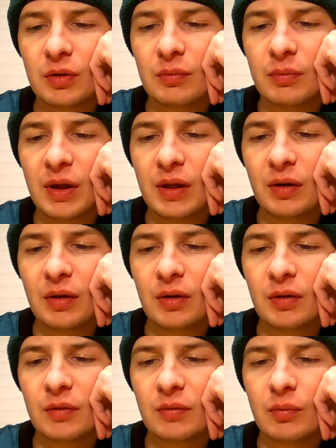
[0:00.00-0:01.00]
made
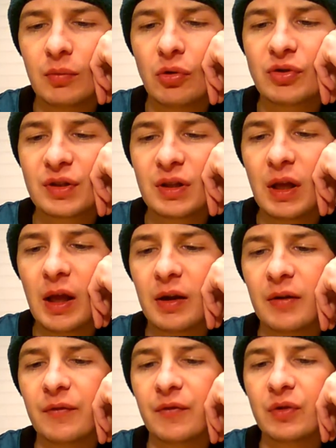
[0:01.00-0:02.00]
mostly out
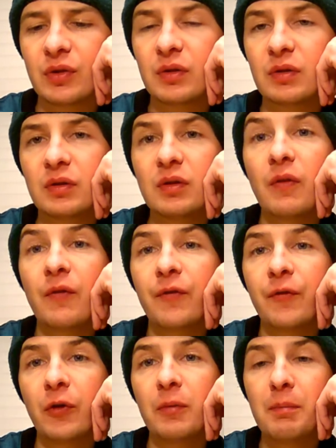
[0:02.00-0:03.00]
of
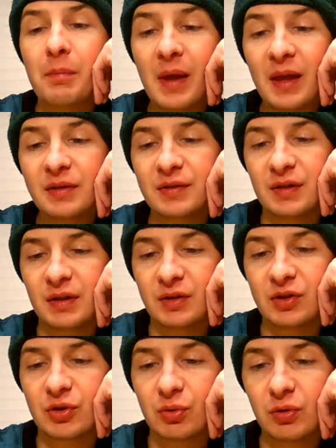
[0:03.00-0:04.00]
fermented
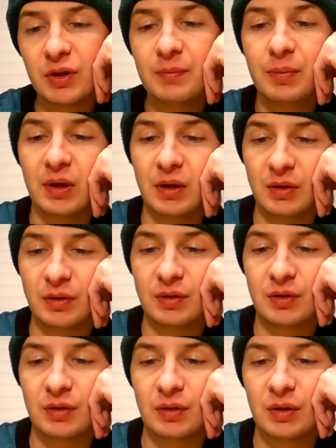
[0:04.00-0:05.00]

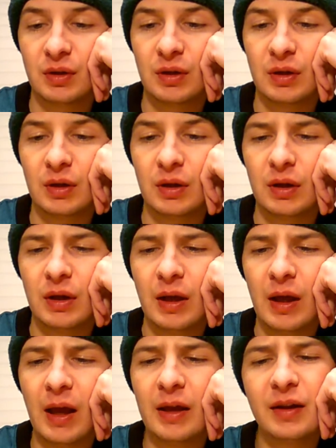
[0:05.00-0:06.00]
soybeans.
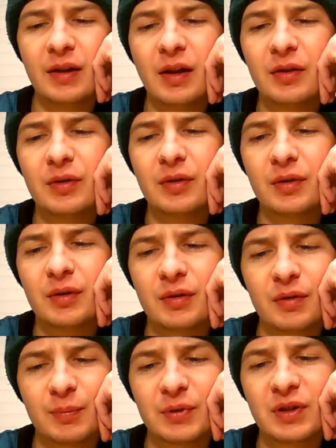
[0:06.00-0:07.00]
And
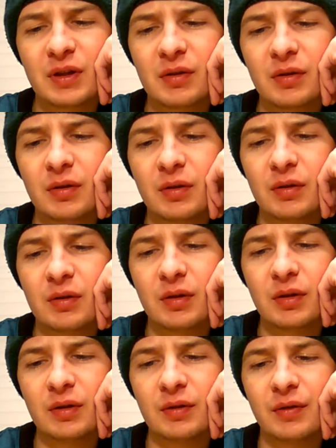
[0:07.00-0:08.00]
another particular
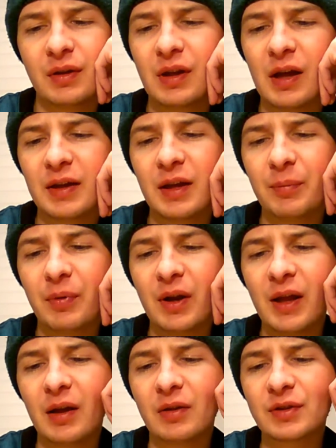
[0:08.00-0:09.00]
thing I can't
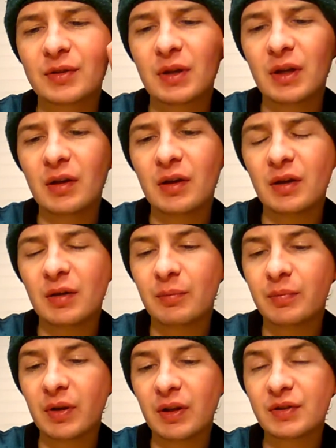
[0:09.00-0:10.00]
pronounce,
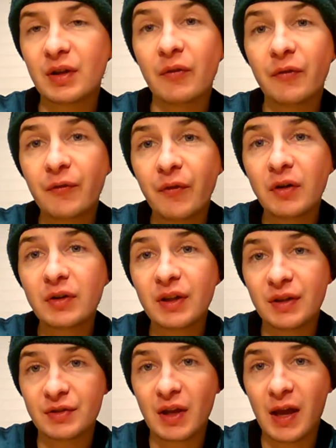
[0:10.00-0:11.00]
but it's a
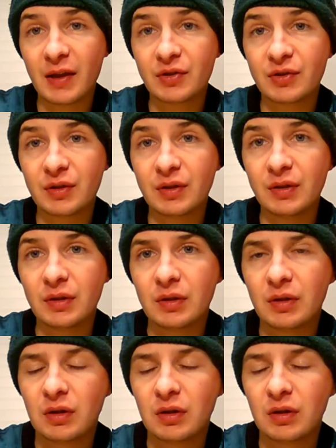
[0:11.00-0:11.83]
fungus actually.